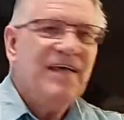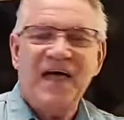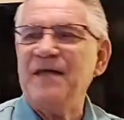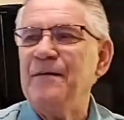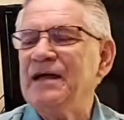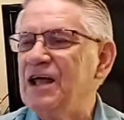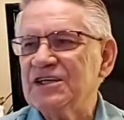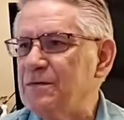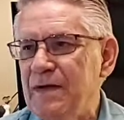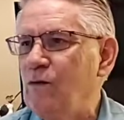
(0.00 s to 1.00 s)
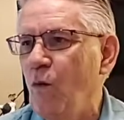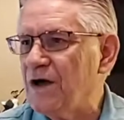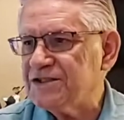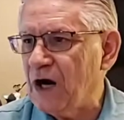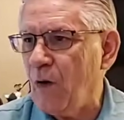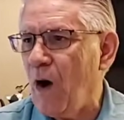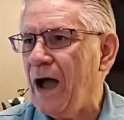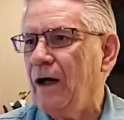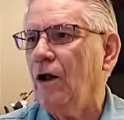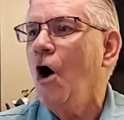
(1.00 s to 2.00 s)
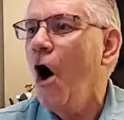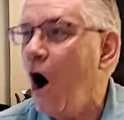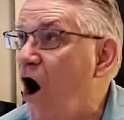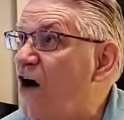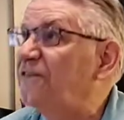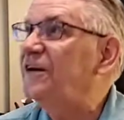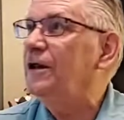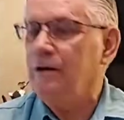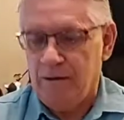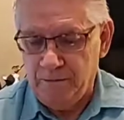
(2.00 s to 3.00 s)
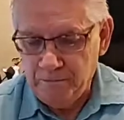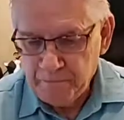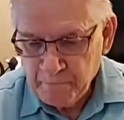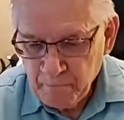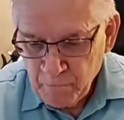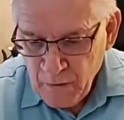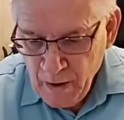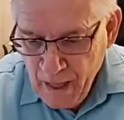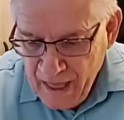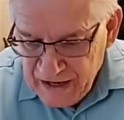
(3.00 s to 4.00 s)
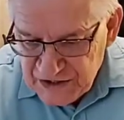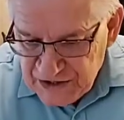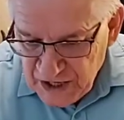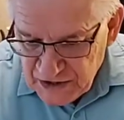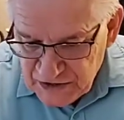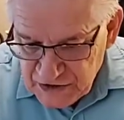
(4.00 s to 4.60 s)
That doesn't mean once in a while. Often. And it says,